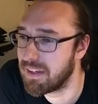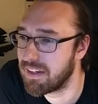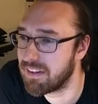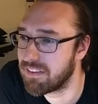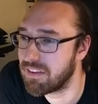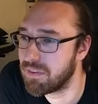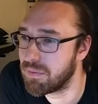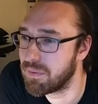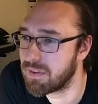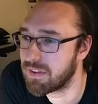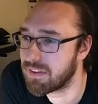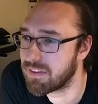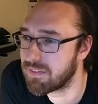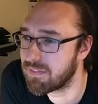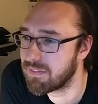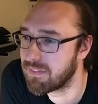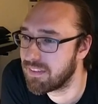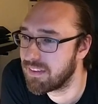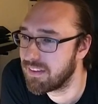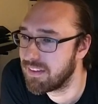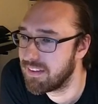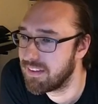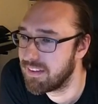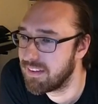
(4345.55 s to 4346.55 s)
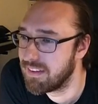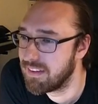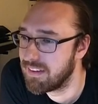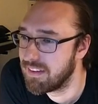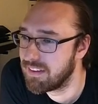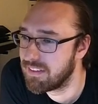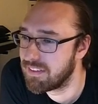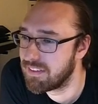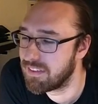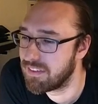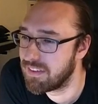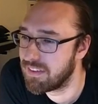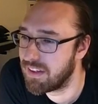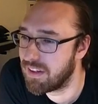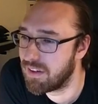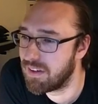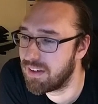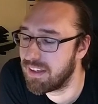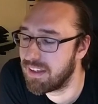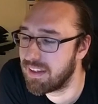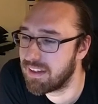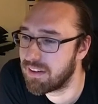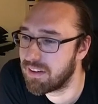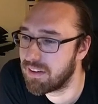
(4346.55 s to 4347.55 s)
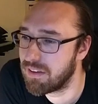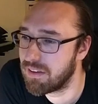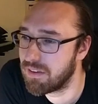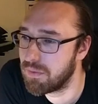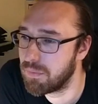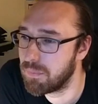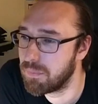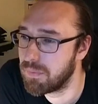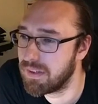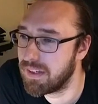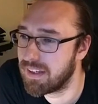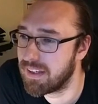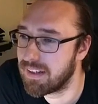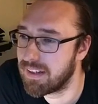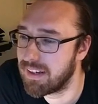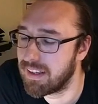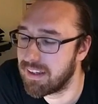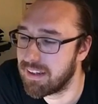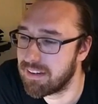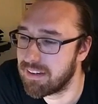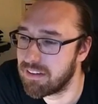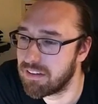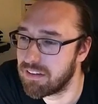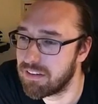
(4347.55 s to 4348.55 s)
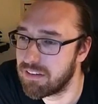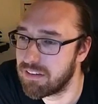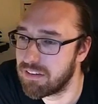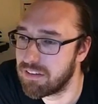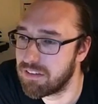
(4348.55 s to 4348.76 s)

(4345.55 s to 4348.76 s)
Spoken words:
actually works. So now, like, we get, like,